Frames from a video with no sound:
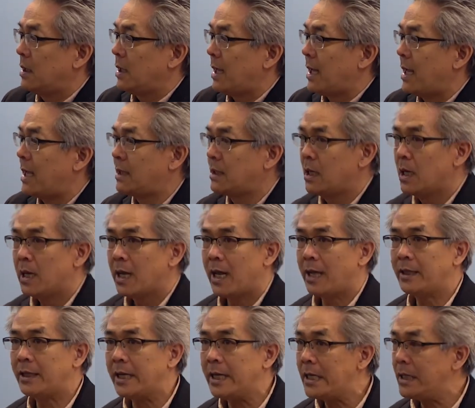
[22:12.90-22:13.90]
And,
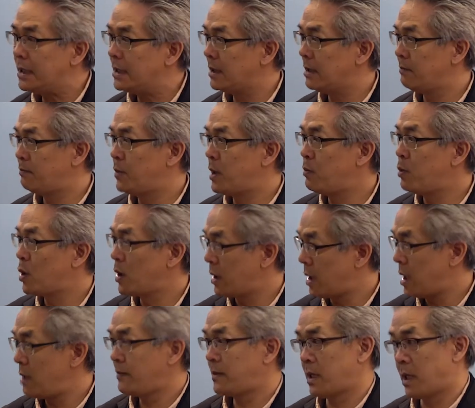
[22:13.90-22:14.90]
and they people
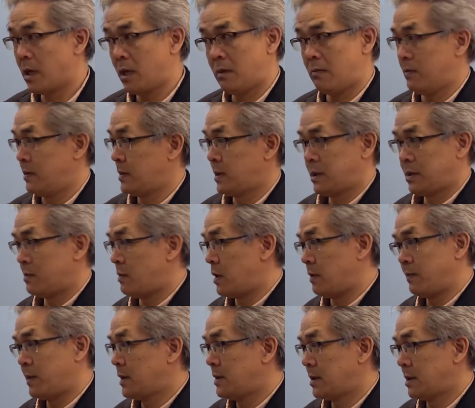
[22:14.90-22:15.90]
love to help
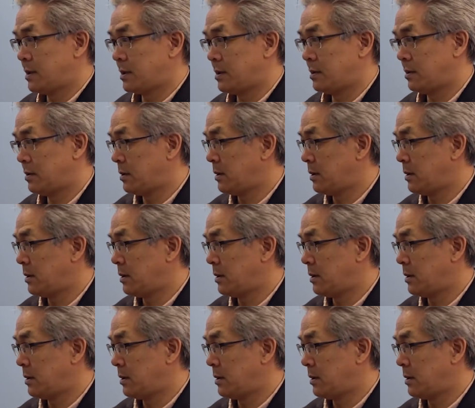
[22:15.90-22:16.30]
small business.